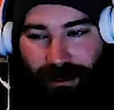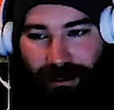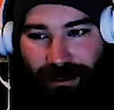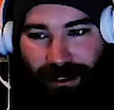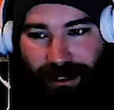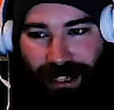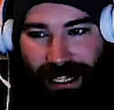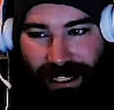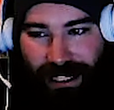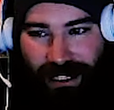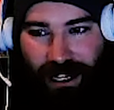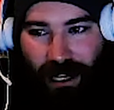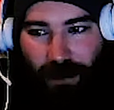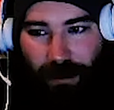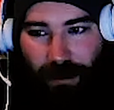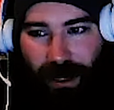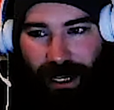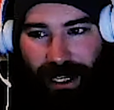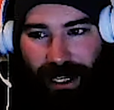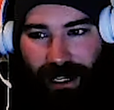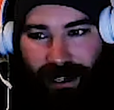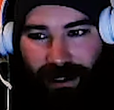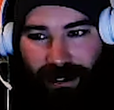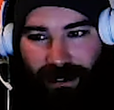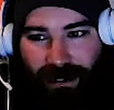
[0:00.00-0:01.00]
that's going to
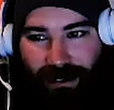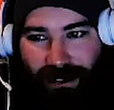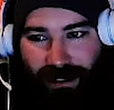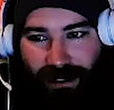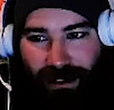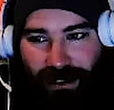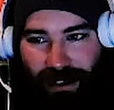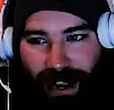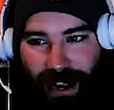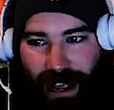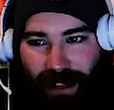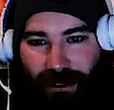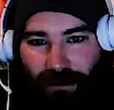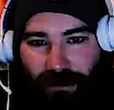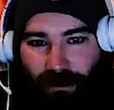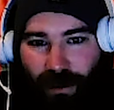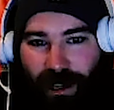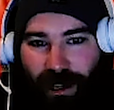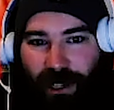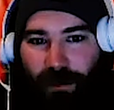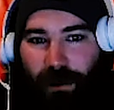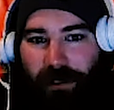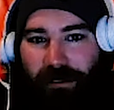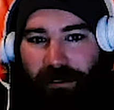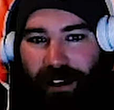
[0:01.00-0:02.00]
be. When
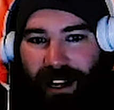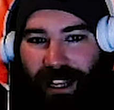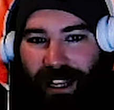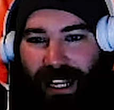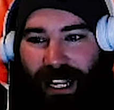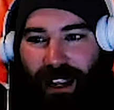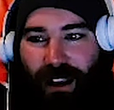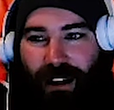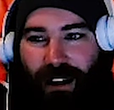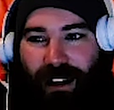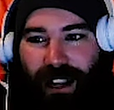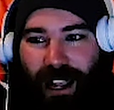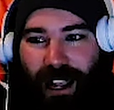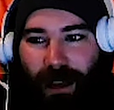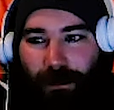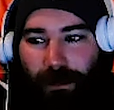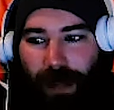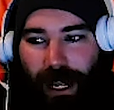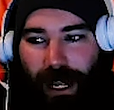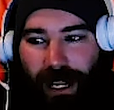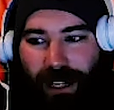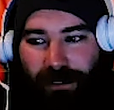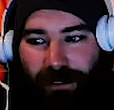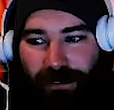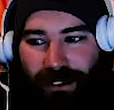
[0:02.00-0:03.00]
do we reckon they're going to come
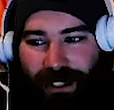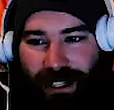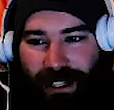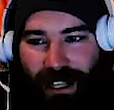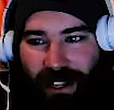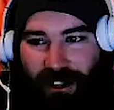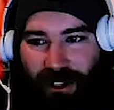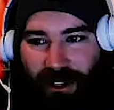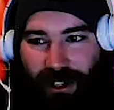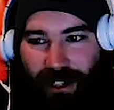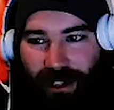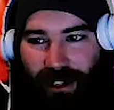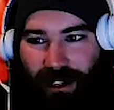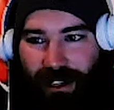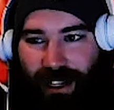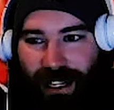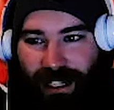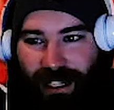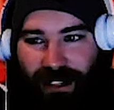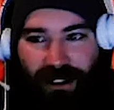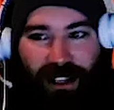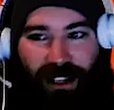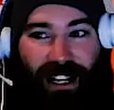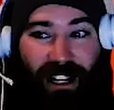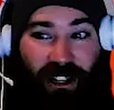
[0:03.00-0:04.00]
back for selection? Is
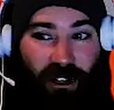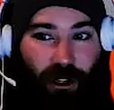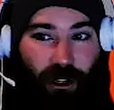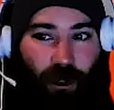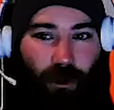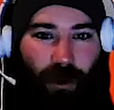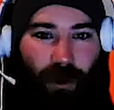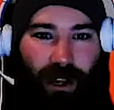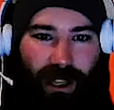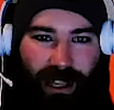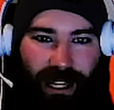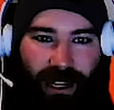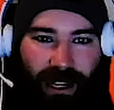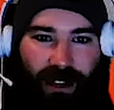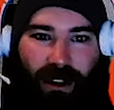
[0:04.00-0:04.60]
it like a 2-week thing?